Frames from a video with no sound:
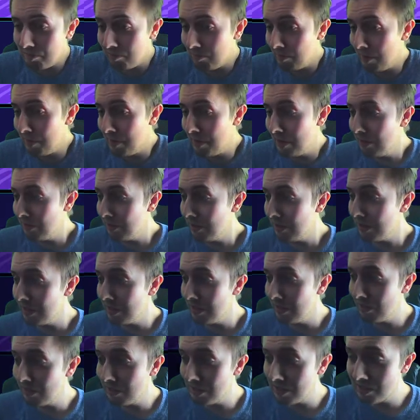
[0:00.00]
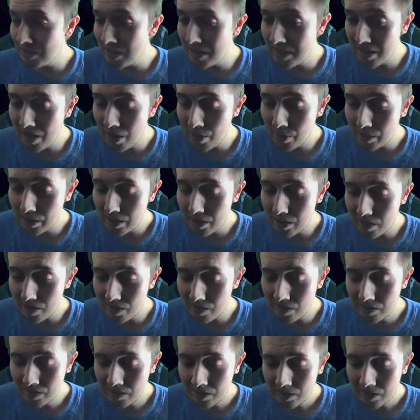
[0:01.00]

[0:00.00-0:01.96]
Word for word: mean, you're not, you're not going to say no, are you?